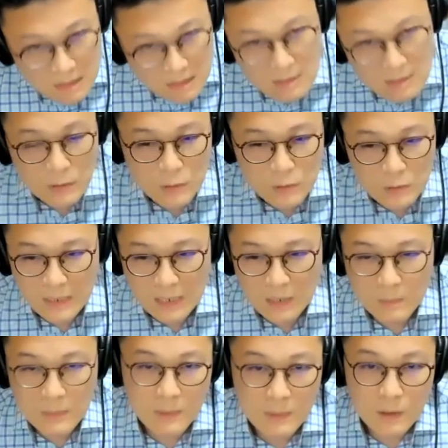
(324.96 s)
and we try to help
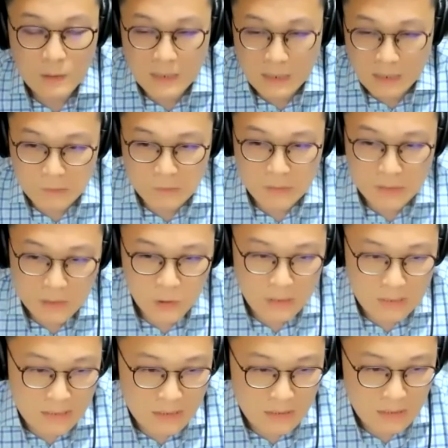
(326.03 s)
them along their career
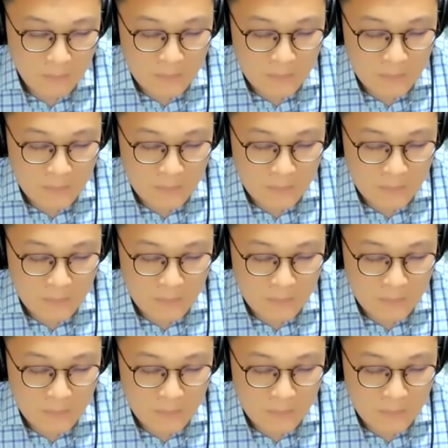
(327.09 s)
journeys.